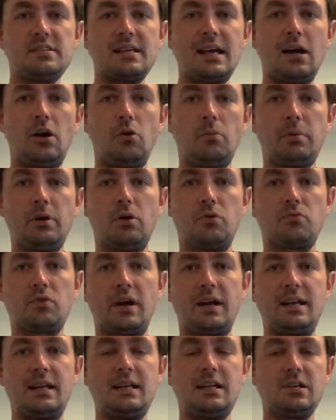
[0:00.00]
elbow
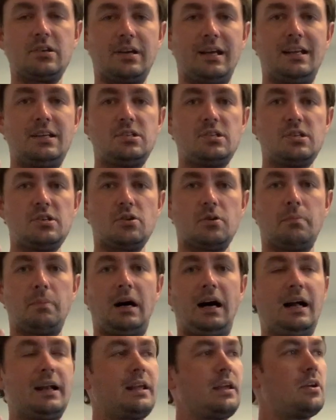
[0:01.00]
right here into your
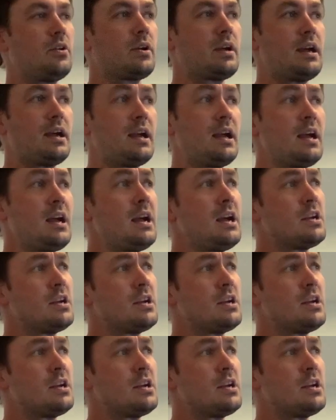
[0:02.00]
body, okay?